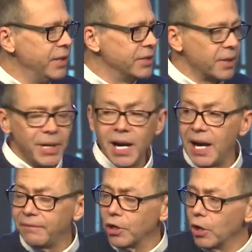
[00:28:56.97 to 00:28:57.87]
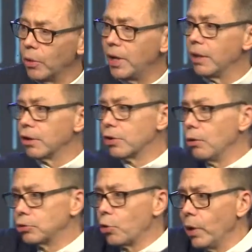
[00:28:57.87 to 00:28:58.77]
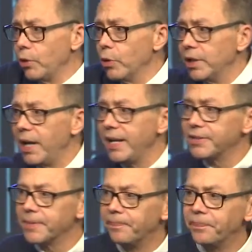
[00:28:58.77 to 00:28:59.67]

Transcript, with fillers: Does it mean I have to go another whole twenty-one days?